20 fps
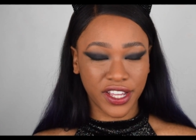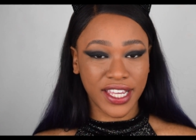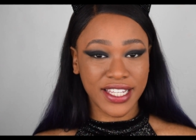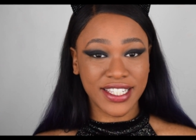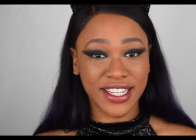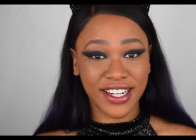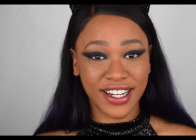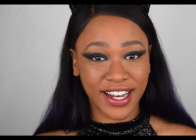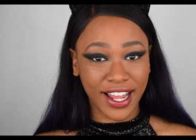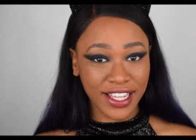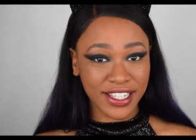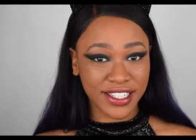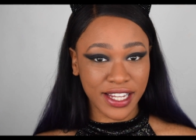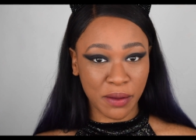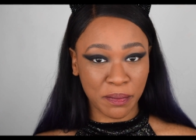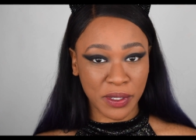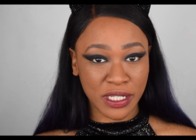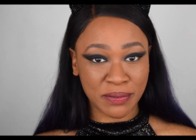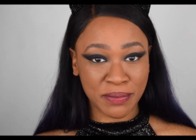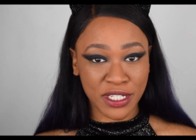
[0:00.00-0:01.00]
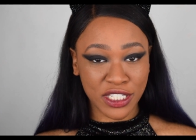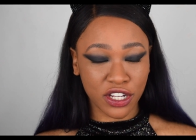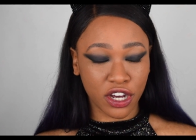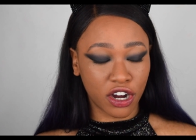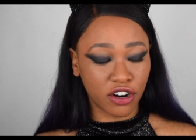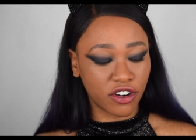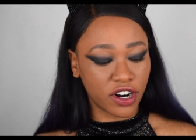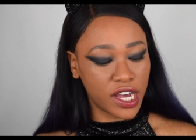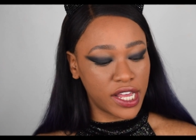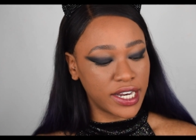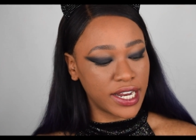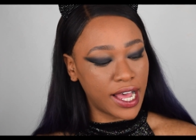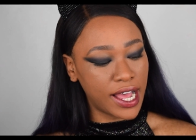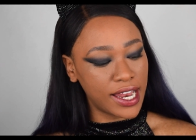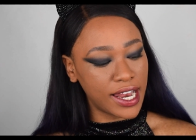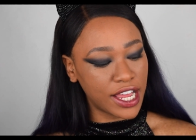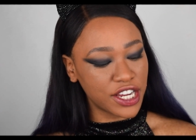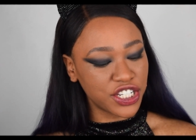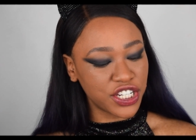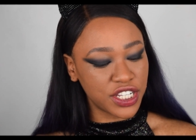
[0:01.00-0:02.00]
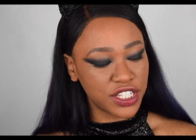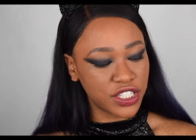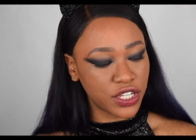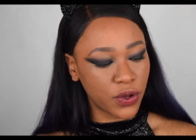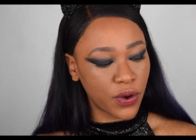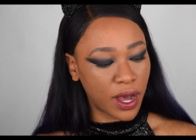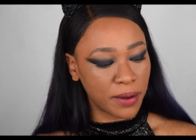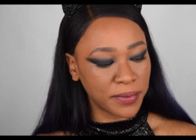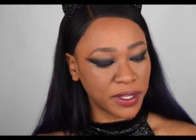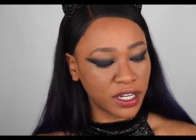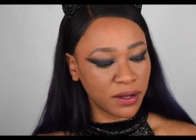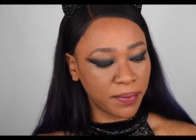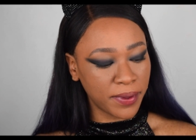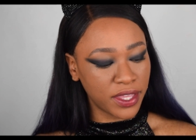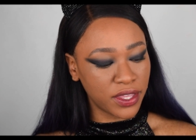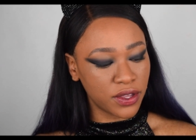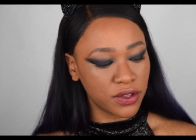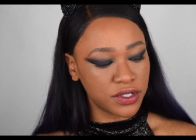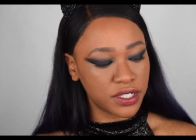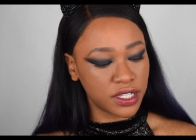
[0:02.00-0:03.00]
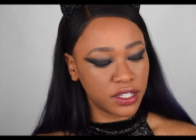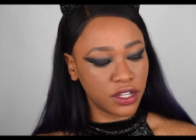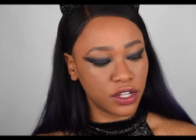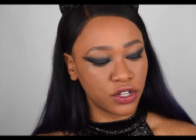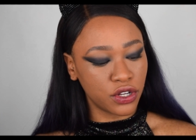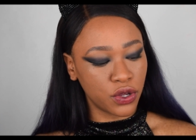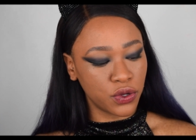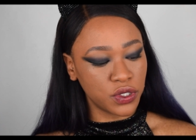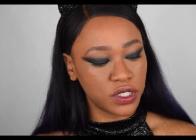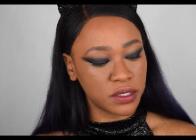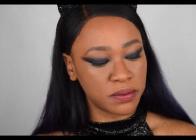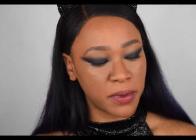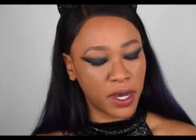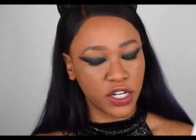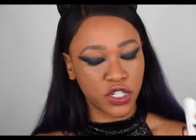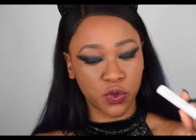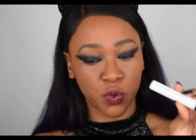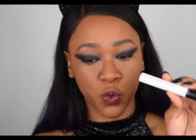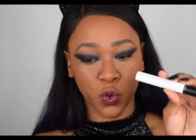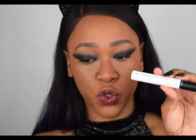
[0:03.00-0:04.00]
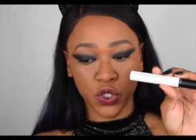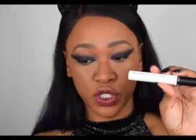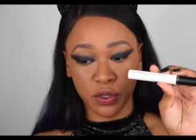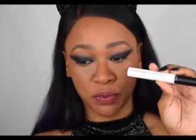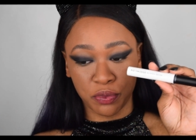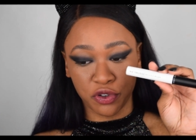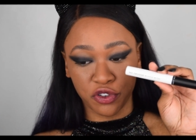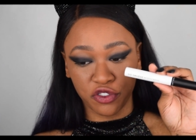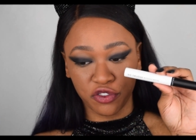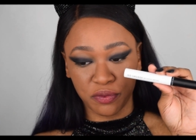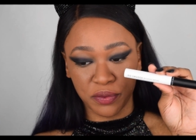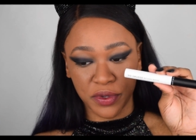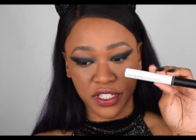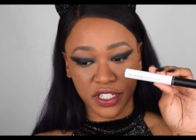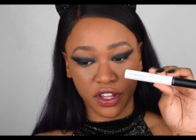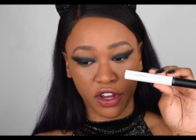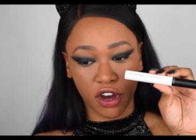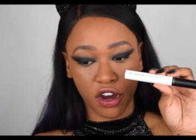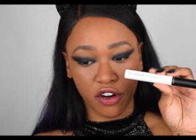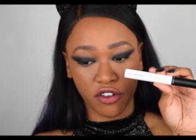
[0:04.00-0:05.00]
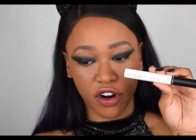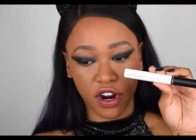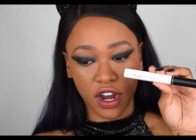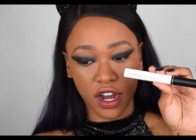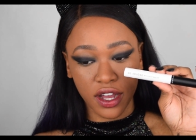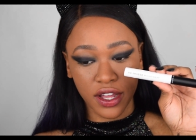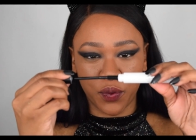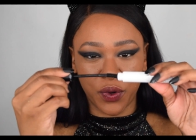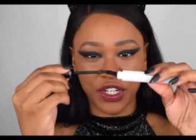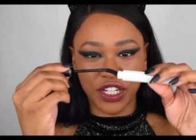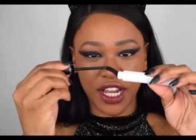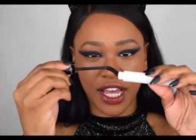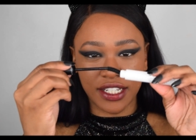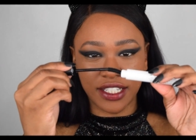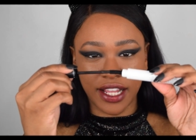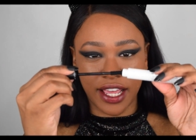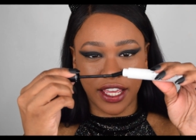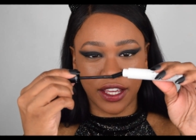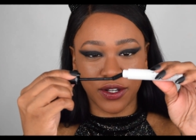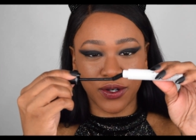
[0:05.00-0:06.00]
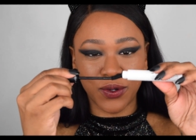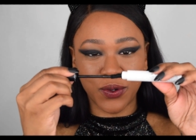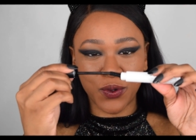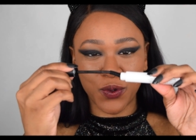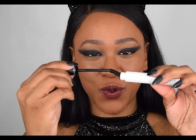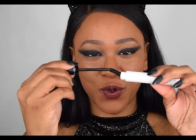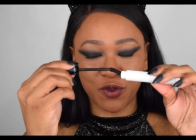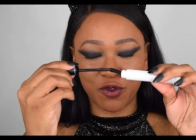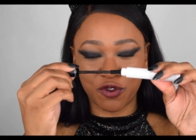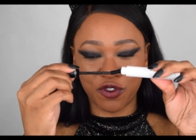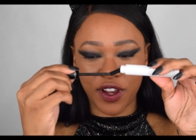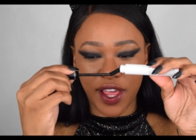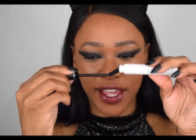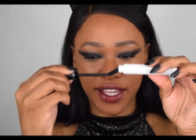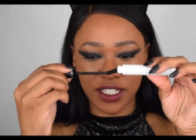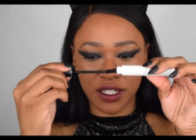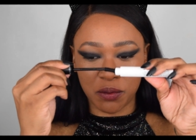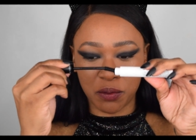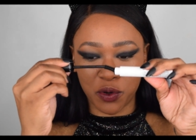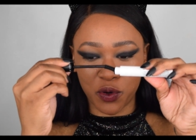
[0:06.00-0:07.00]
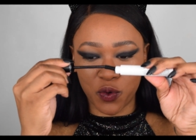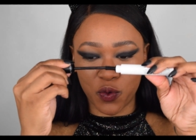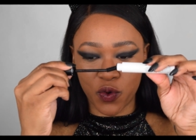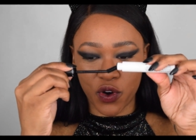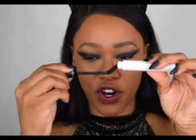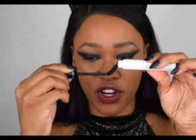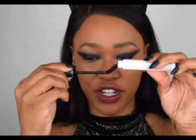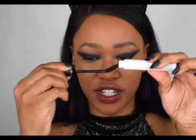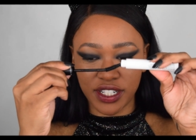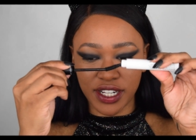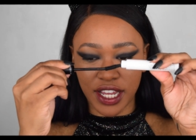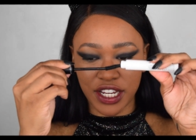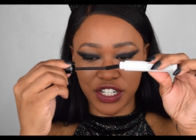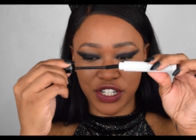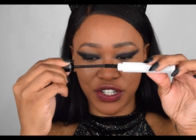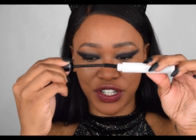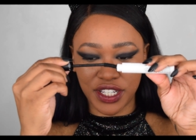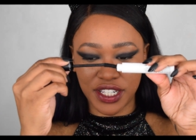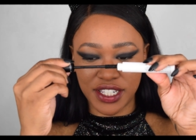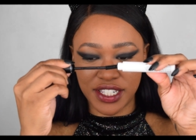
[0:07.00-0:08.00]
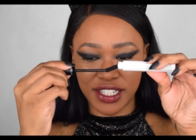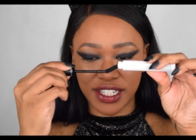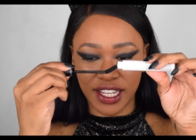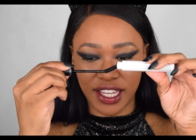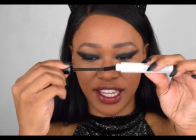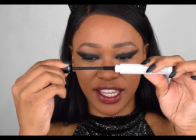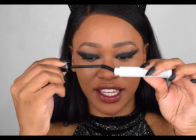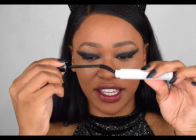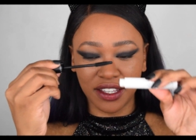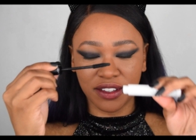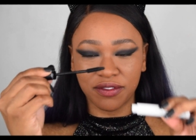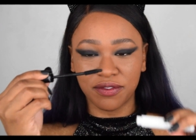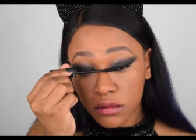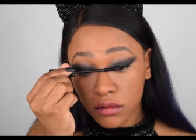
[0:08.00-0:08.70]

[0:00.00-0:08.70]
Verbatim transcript: Okay, so the next step is mascara and eyelashes. So I'm going to be using the No Smudge Waterproof Mascara, which has a cool flexible wand, as you can see.